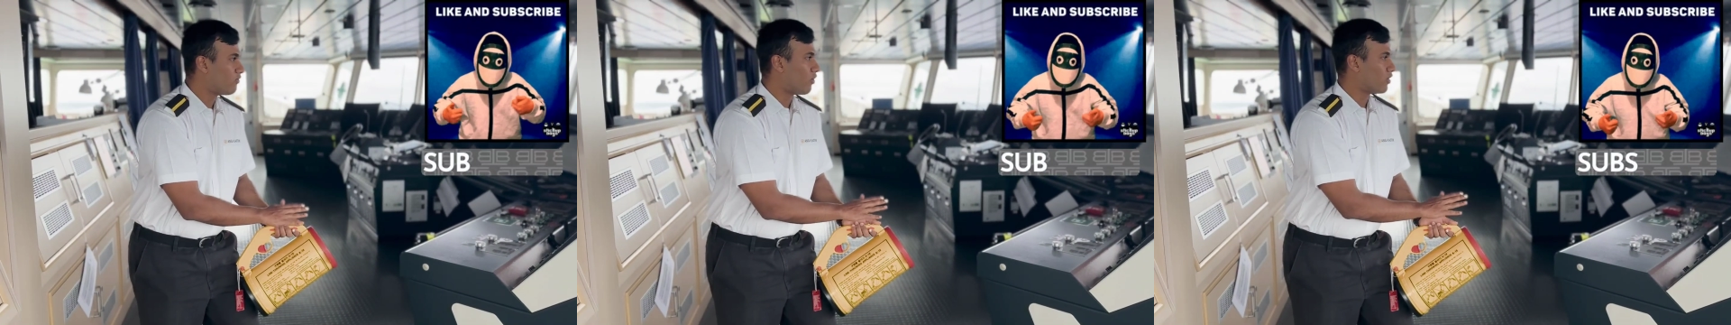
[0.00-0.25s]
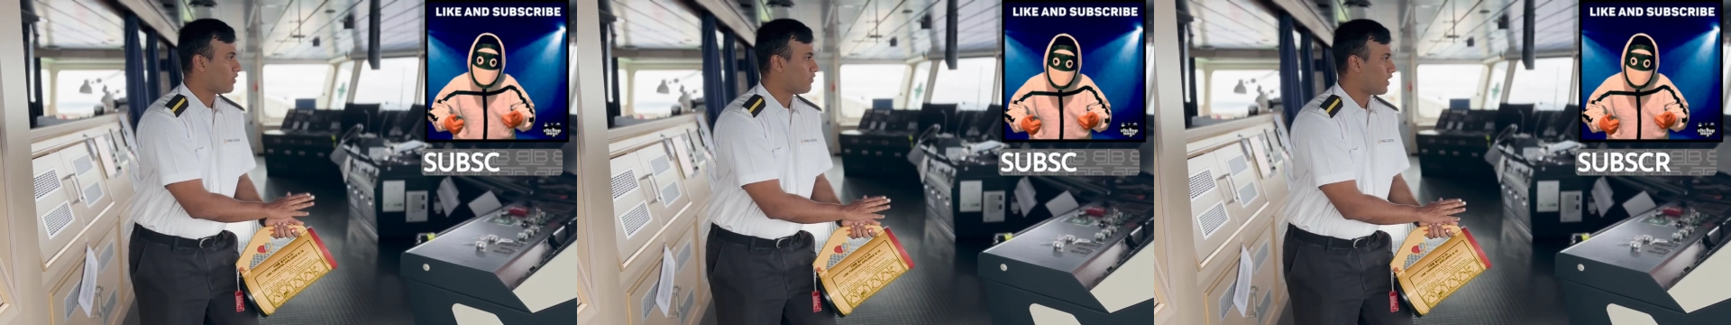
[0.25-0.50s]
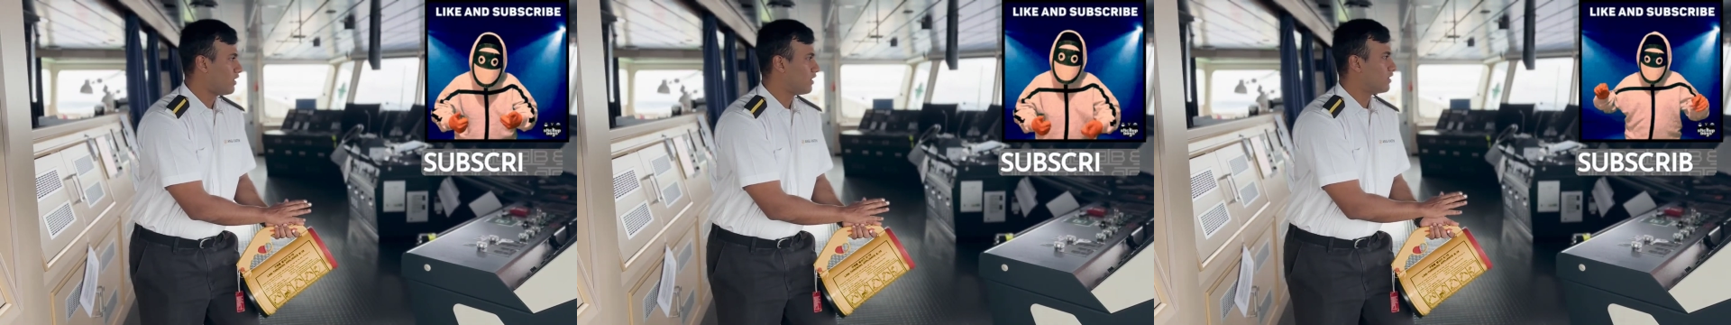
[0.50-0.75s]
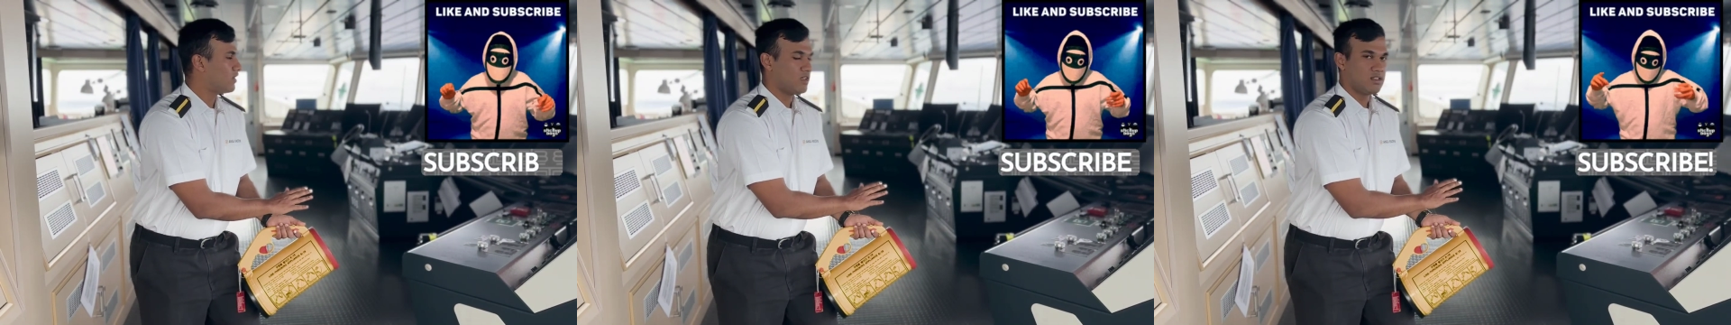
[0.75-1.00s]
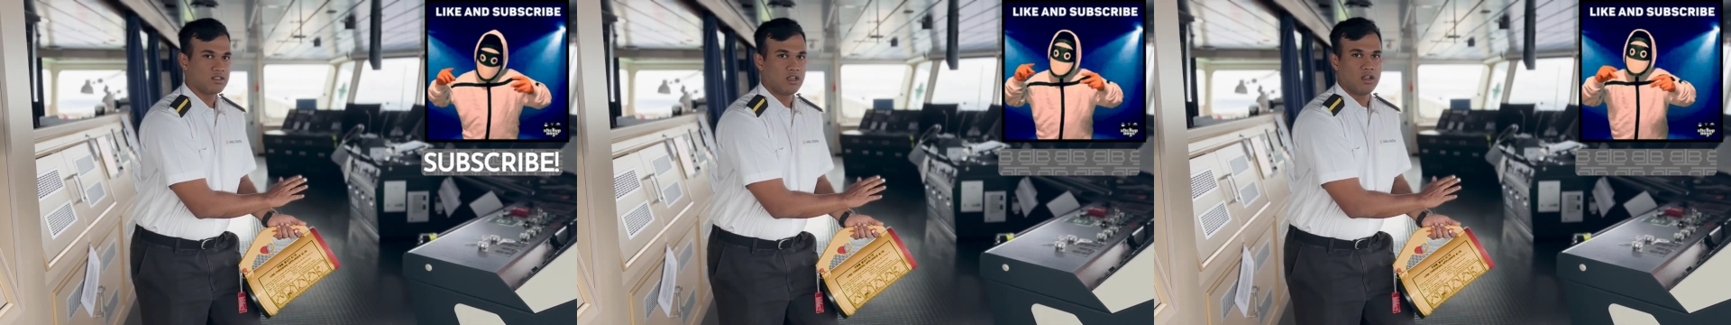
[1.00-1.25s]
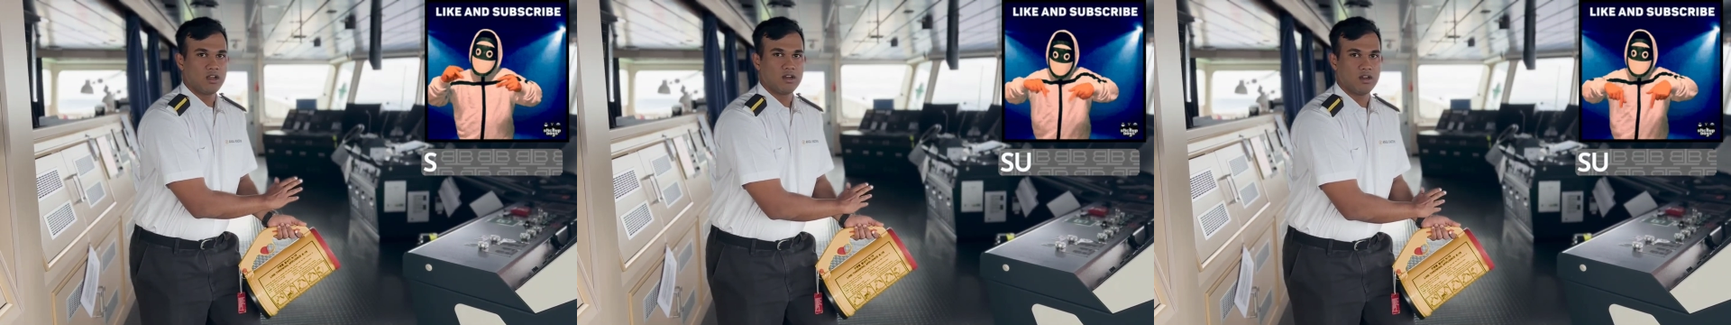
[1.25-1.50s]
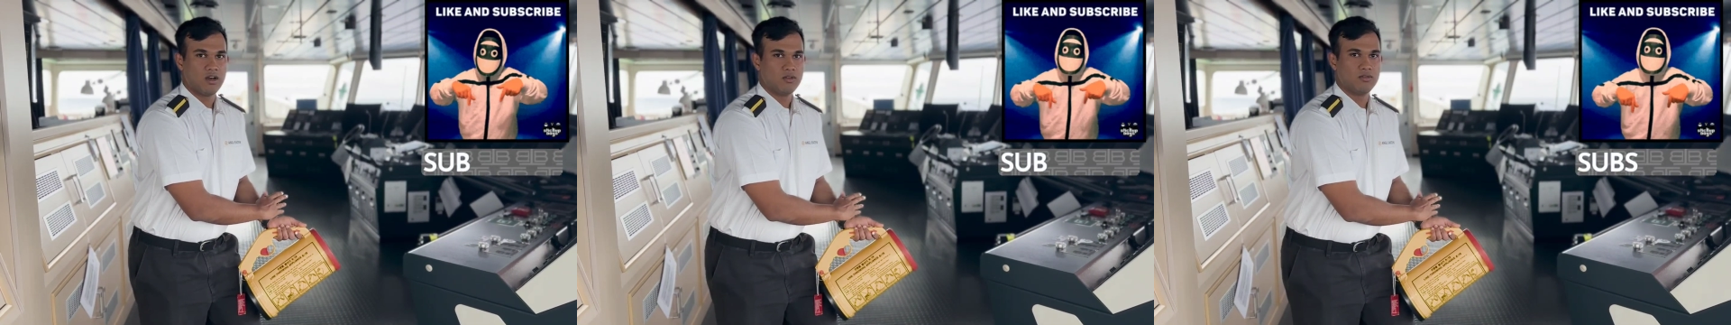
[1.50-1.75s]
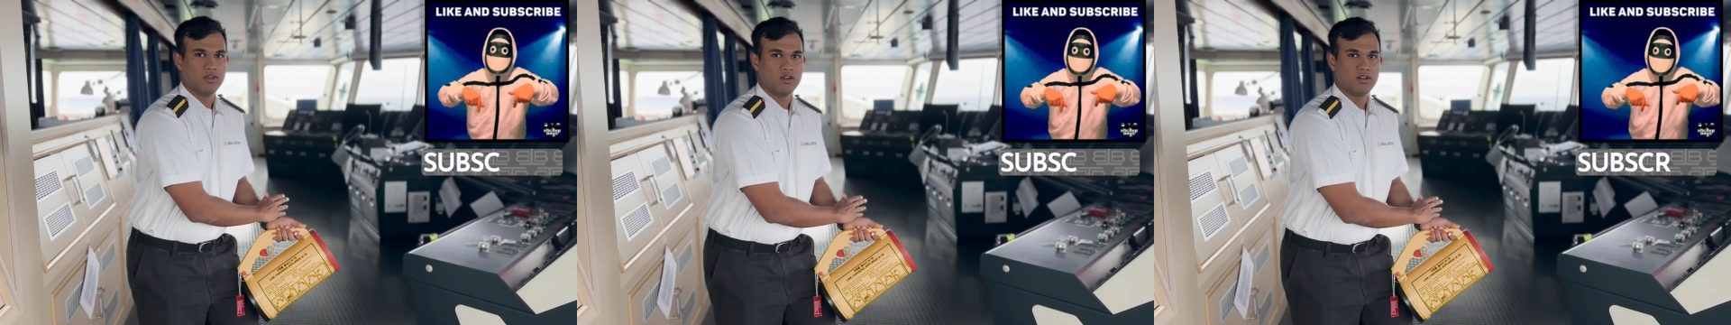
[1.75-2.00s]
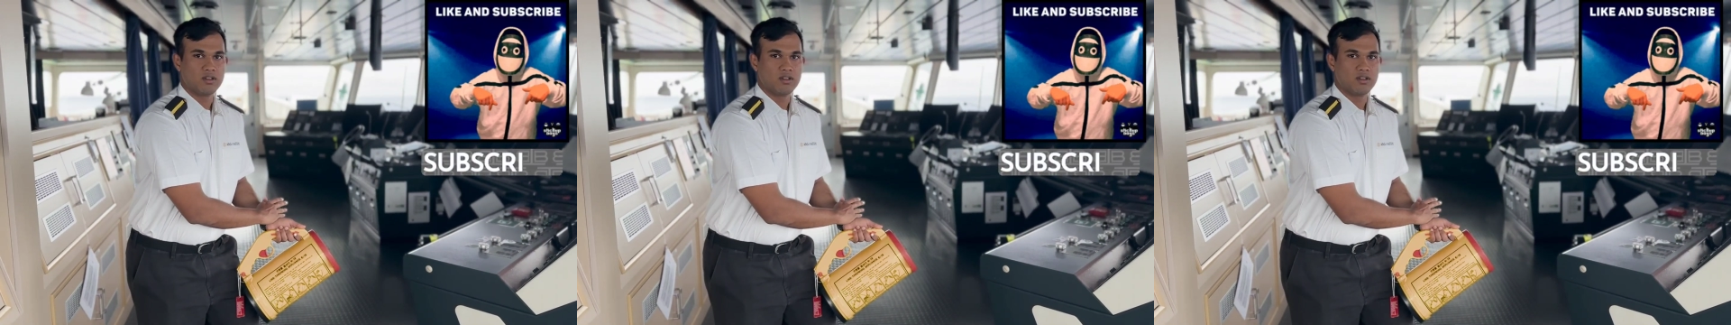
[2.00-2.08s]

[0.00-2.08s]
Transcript: 45 degrees downwind.